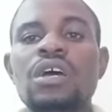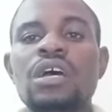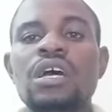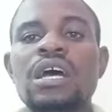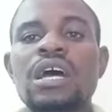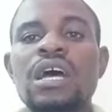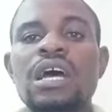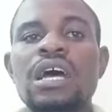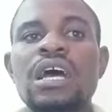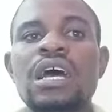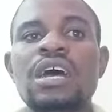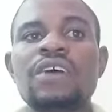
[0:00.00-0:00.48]

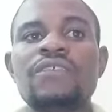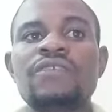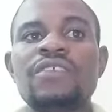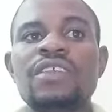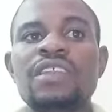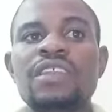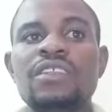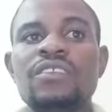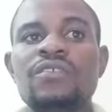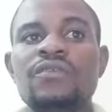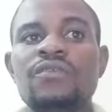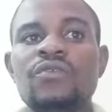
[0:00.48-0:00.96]

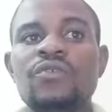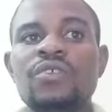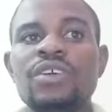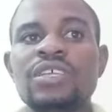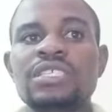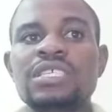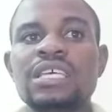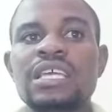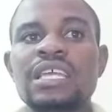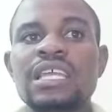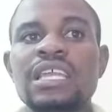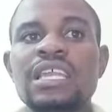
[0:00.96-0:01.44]
avian
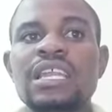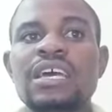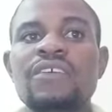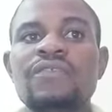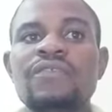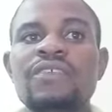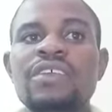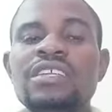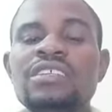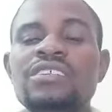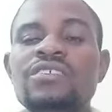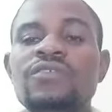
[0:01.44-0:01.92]
influenza can
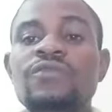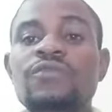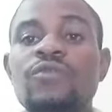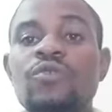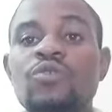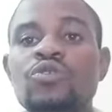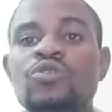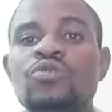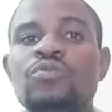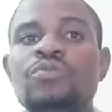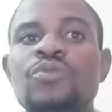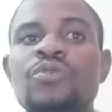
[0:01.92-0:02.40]
affect
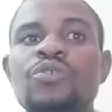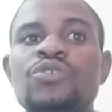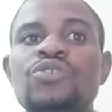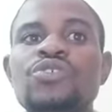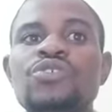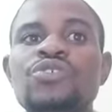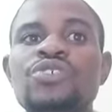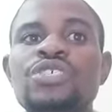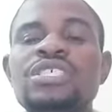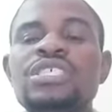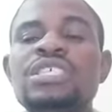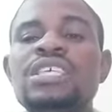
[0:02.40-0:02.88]
food
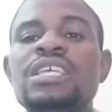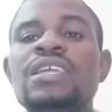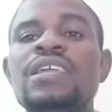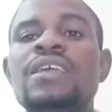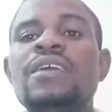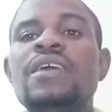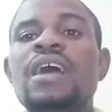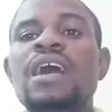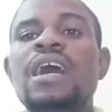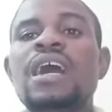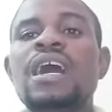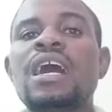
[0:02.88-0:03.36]

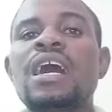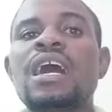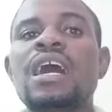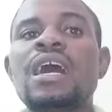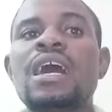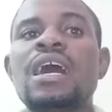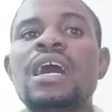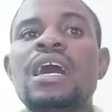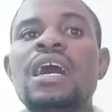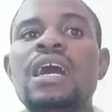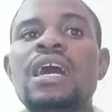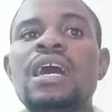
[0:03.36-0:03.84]
producing
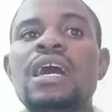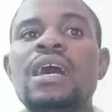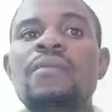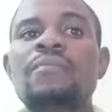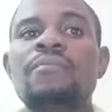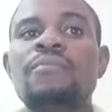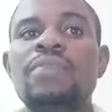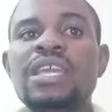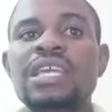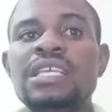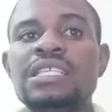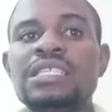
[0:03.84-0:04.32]

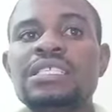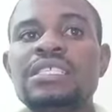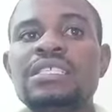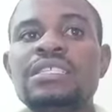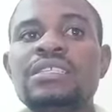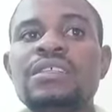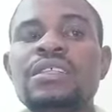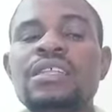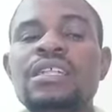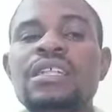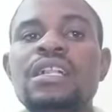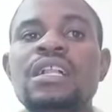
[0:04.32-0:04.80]
birds,
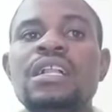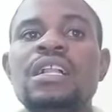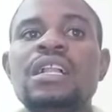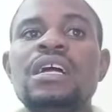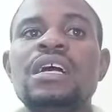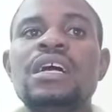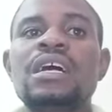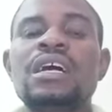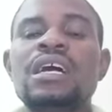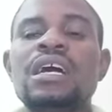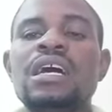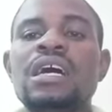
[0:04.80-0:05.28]

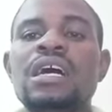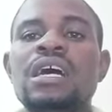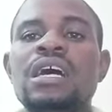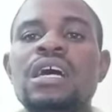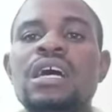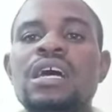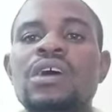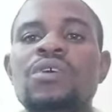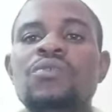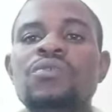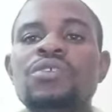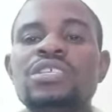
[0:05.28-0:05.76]

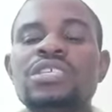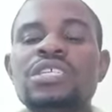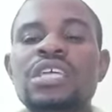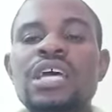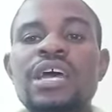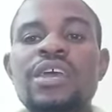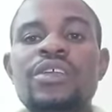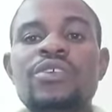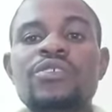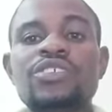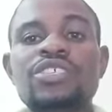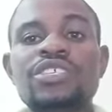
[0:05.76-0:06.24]
which
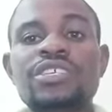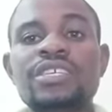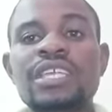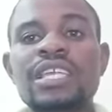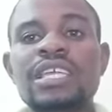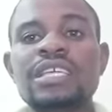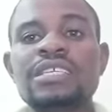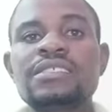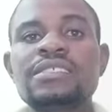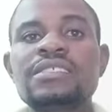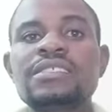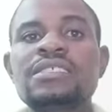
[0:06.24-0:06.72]
are your
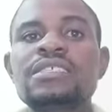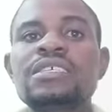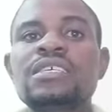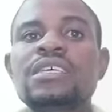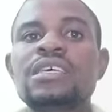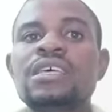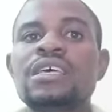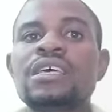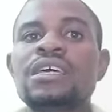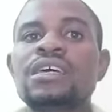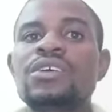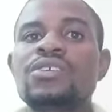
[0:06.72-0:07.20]
chickens,
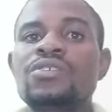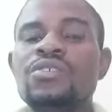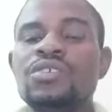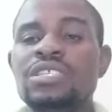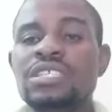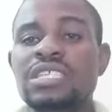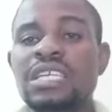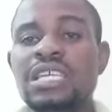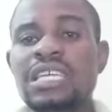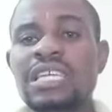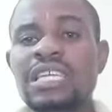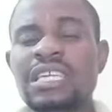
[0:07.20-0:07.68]
your
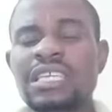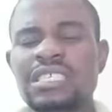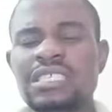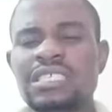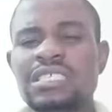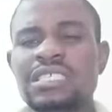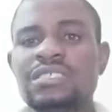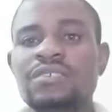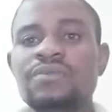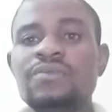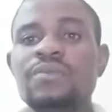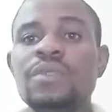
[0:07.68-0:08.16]

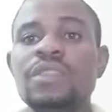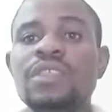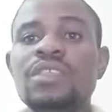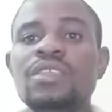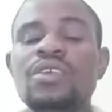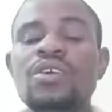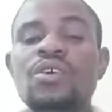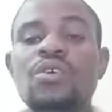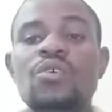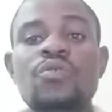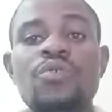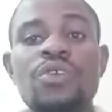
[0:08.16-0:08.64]
turkeys,
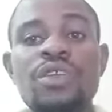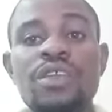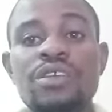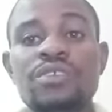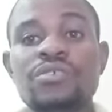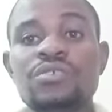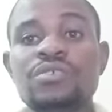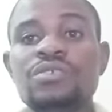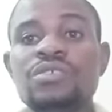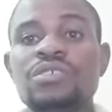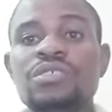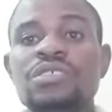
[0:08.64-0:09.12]
your
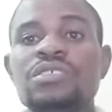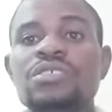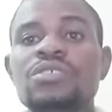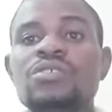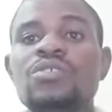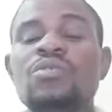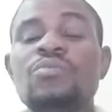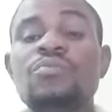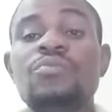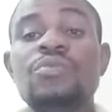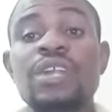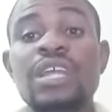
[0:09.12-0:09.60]
quails,
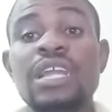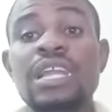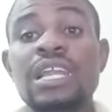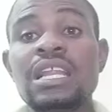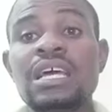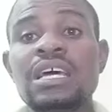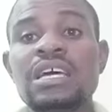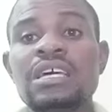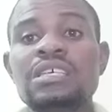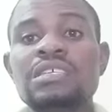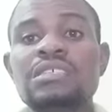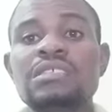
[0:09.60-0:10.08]
your
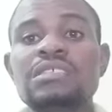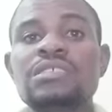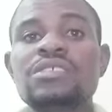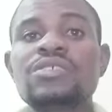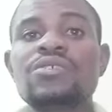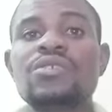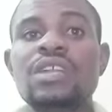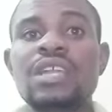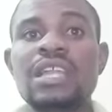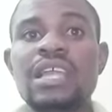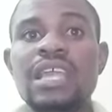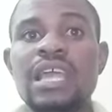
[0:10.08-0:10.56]
broilers,
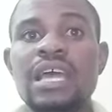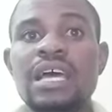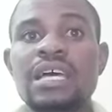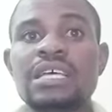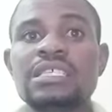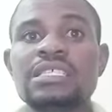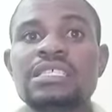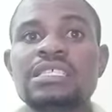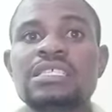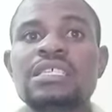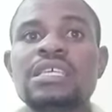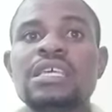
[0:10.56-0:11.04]
your
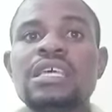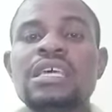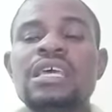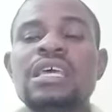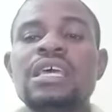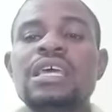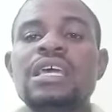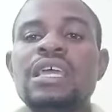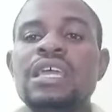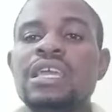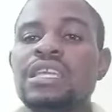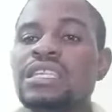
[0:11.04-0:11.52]
layers,
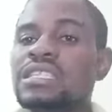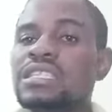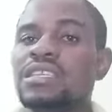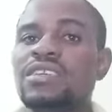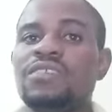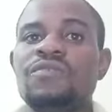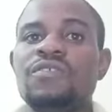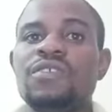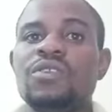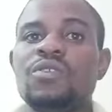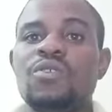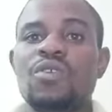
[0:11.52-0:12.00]
and
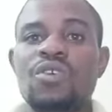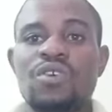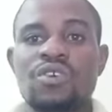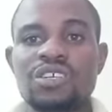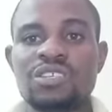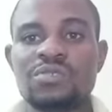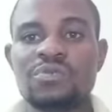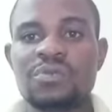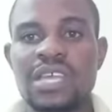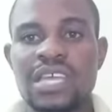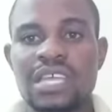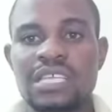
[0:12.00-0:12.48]
even
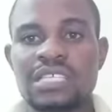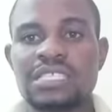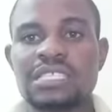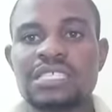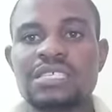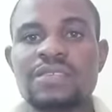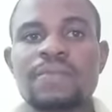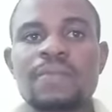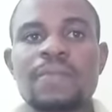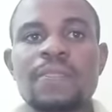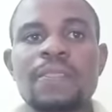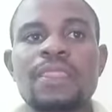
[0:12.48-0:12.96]
wild birds.